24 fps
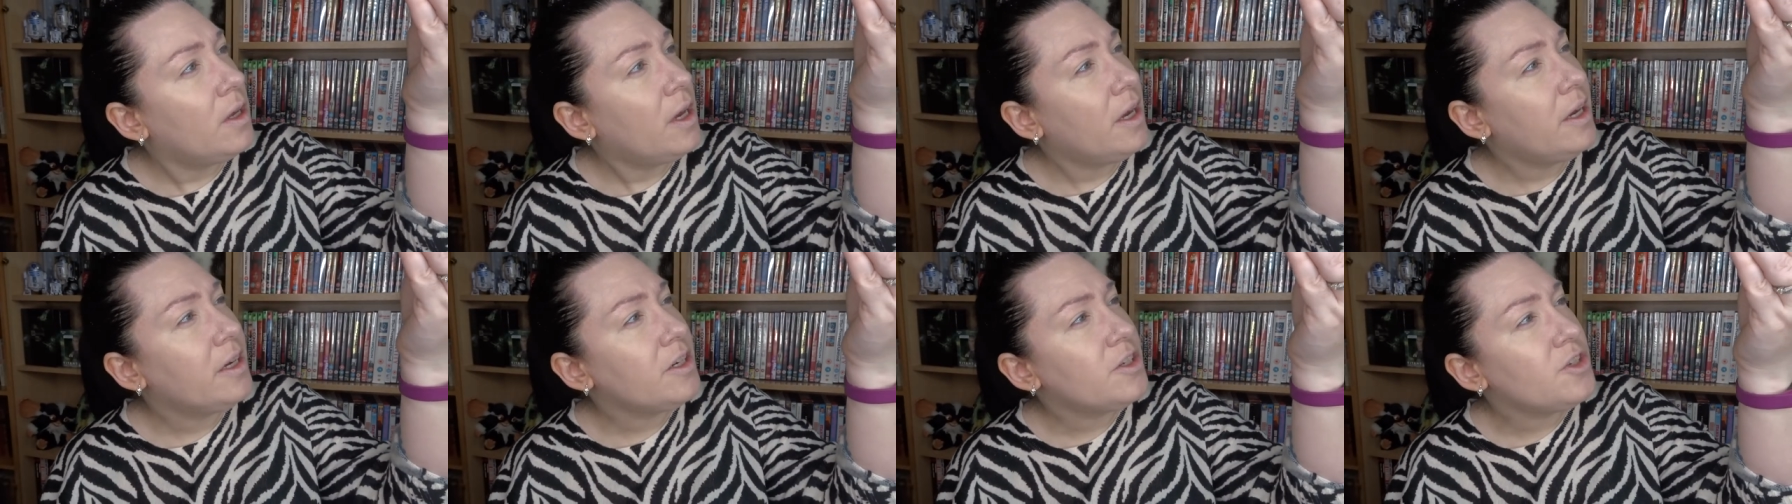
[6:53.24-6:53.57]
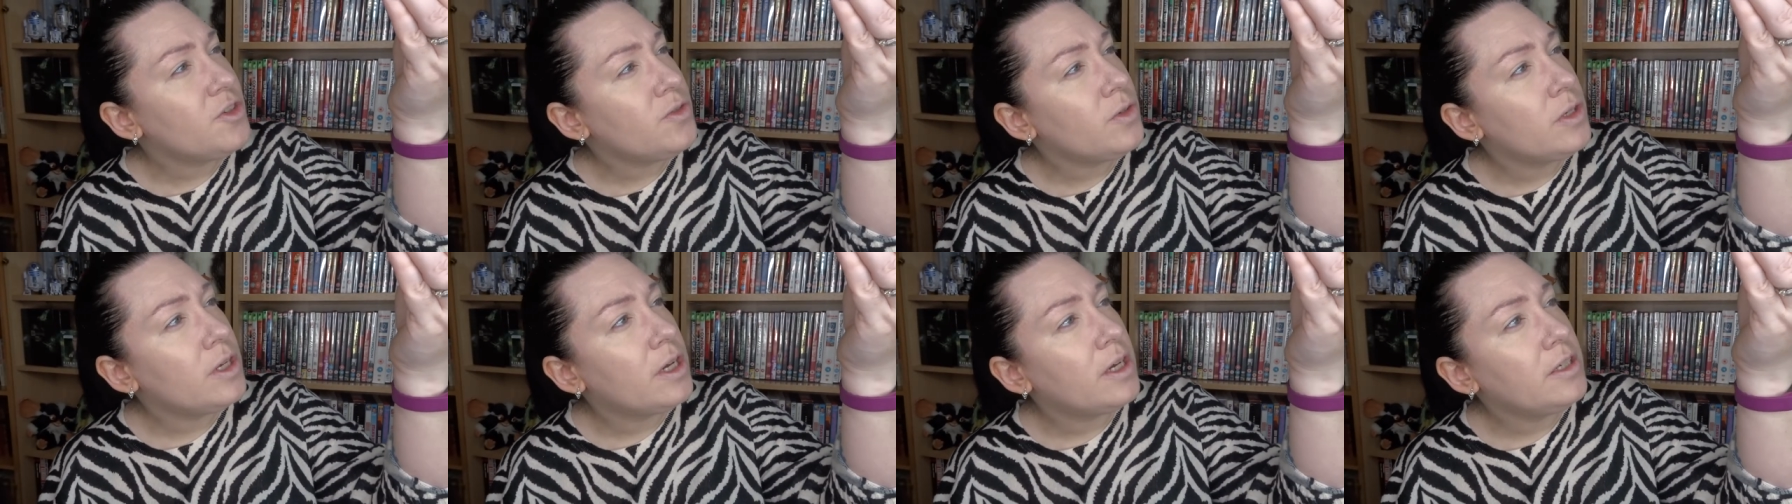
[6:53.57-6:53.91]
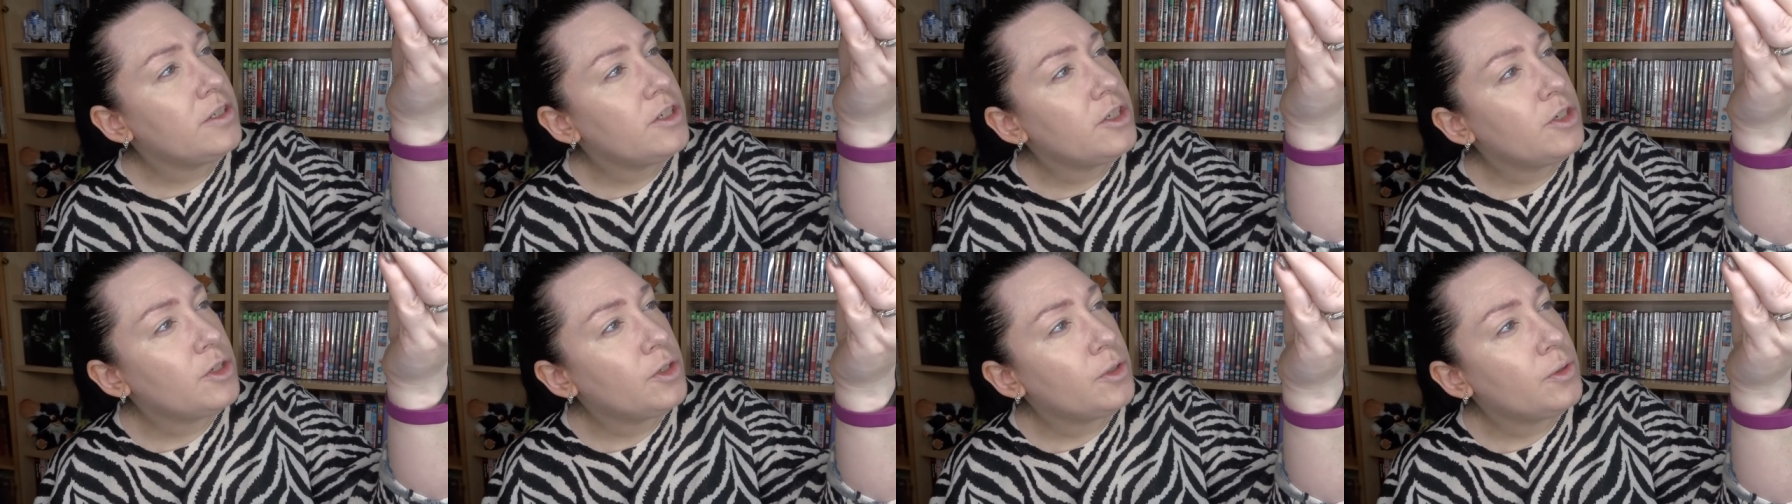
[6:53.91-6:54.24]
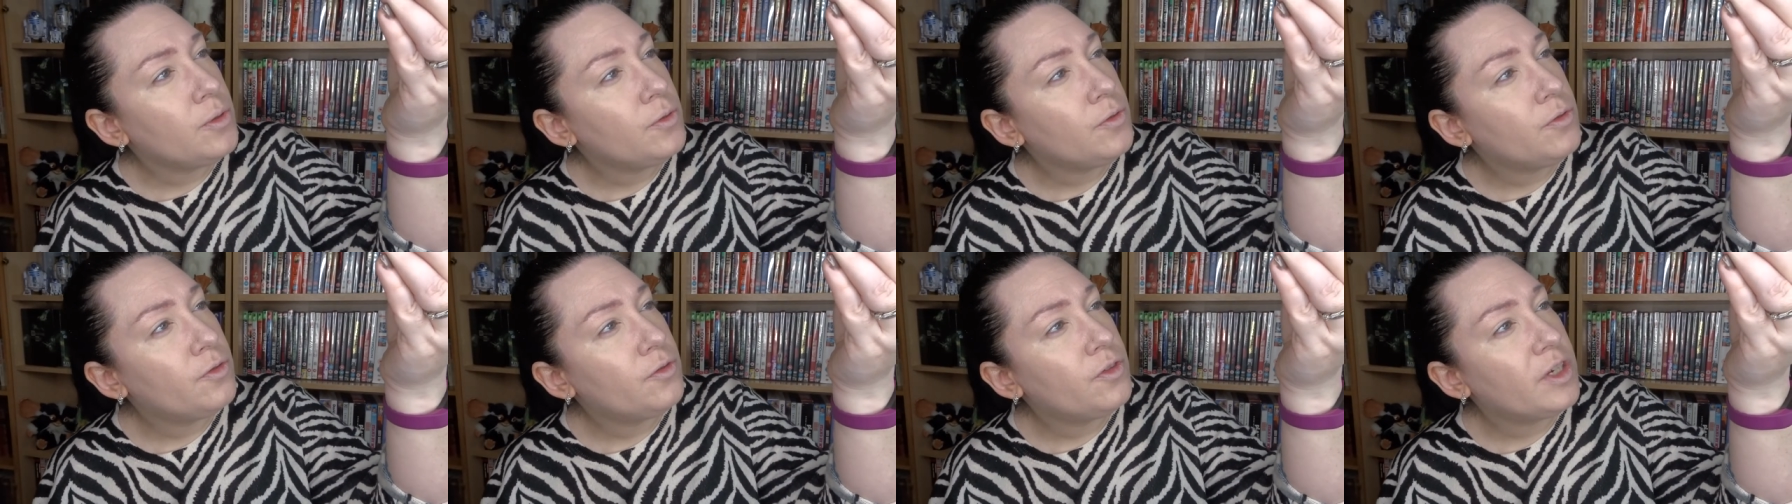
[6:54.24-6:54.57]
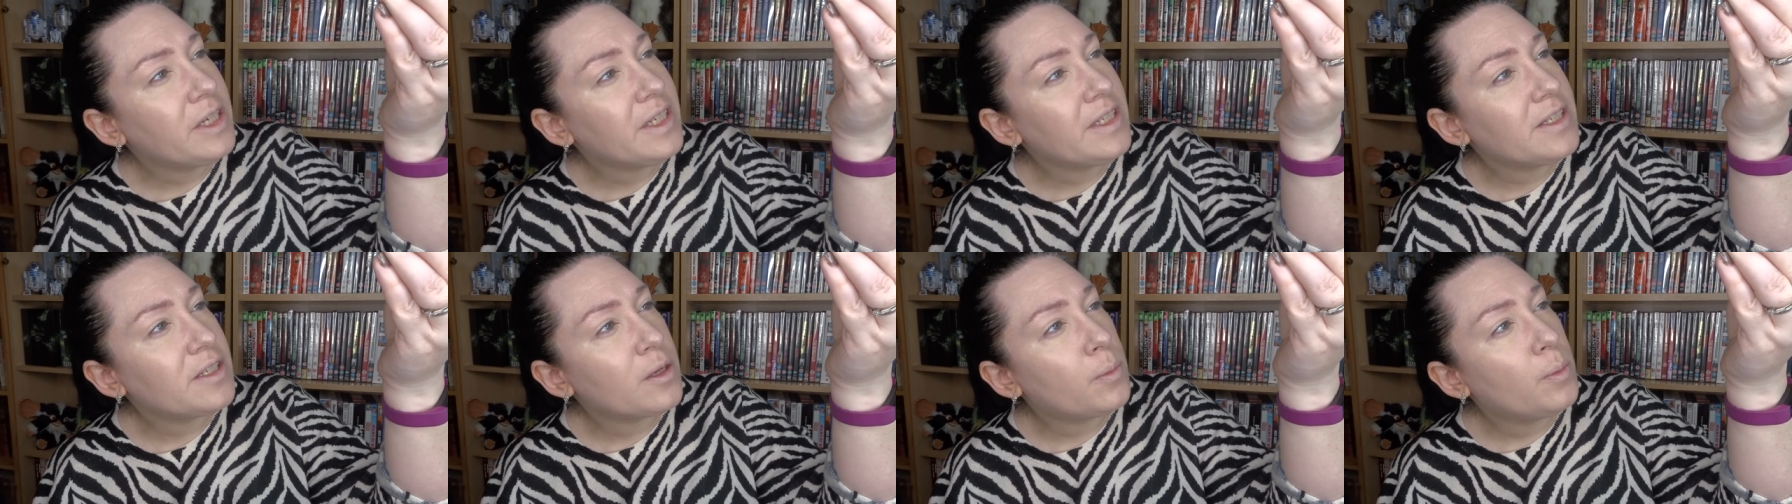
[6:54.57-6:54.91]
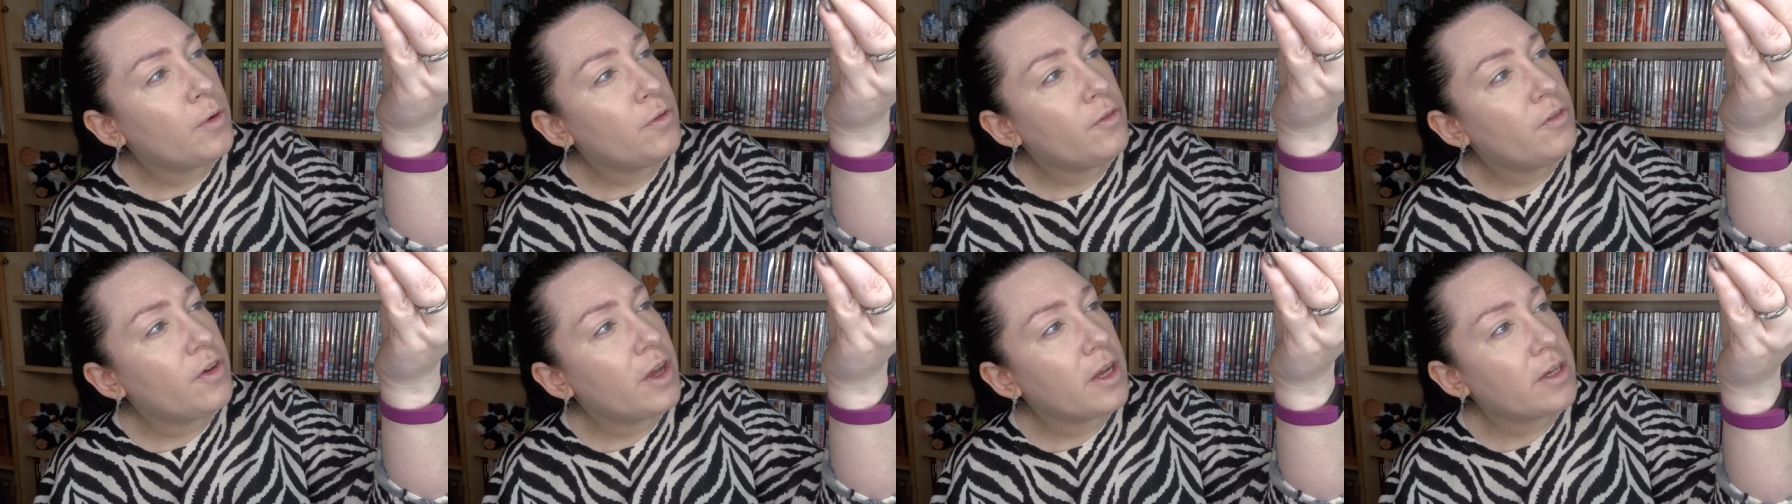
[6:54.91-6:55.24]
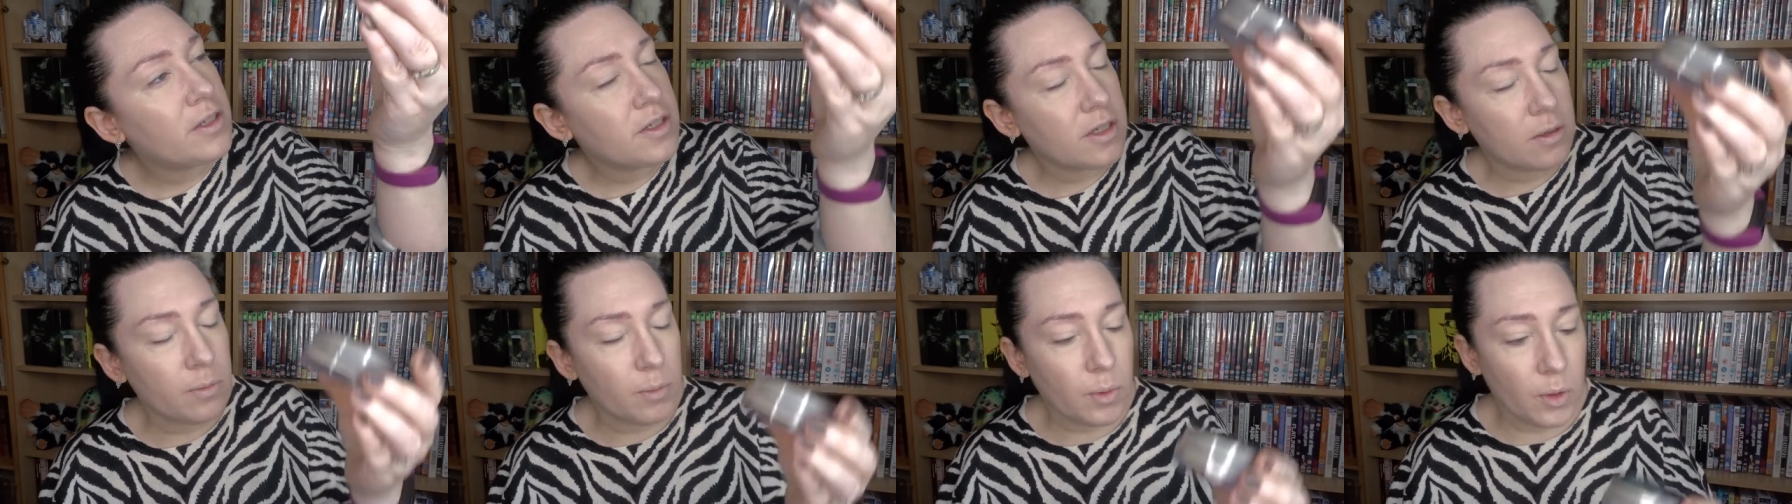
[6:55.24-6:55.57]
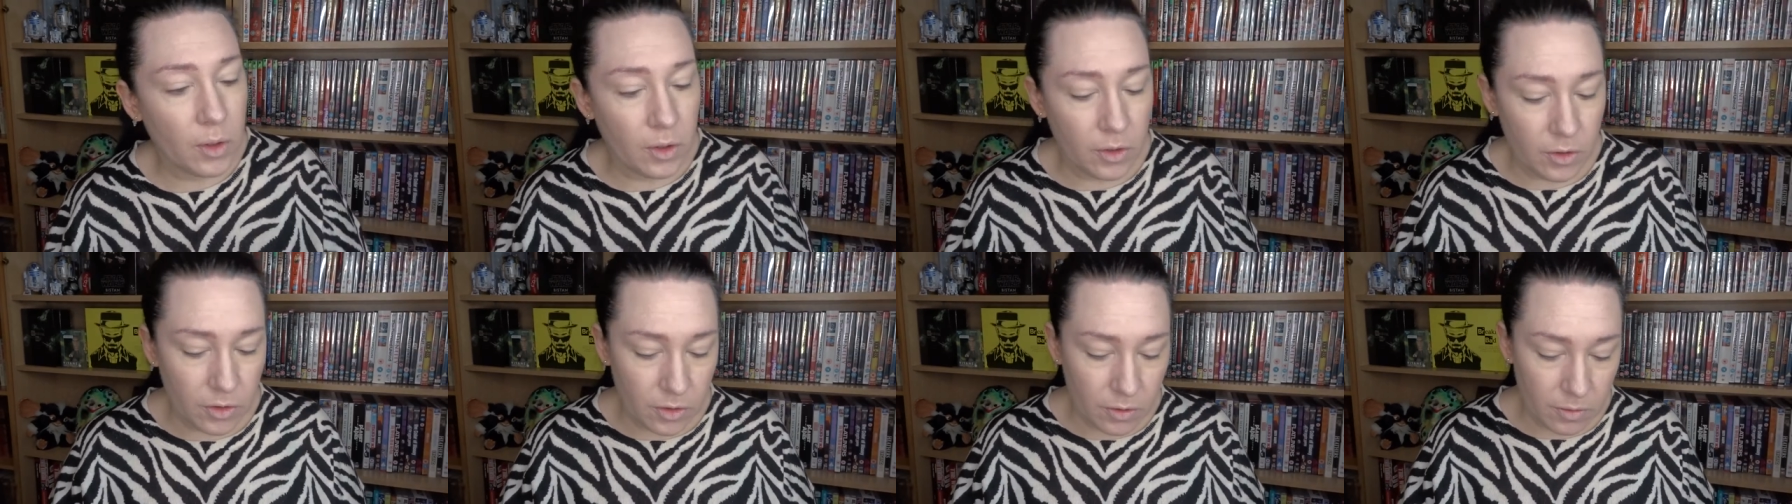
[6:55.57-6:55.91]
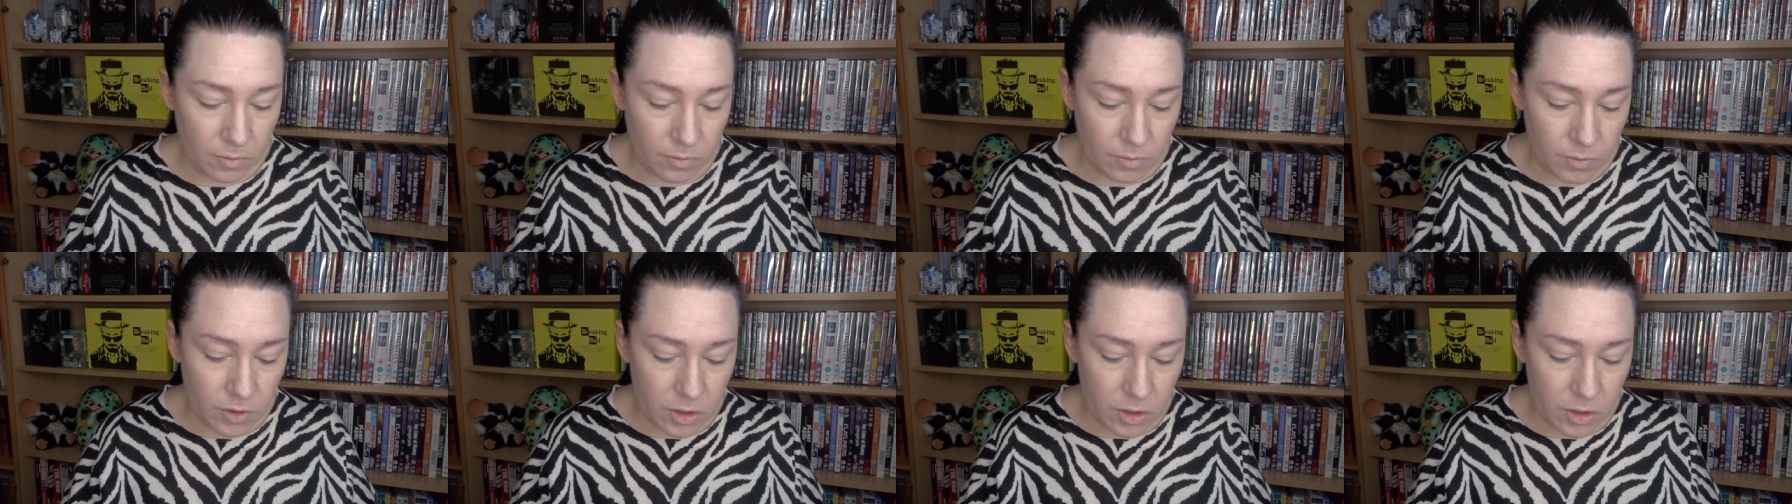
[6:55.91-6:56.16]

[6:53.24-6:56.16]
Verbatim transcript: Extra Light Studio Fix Perfecting Powder.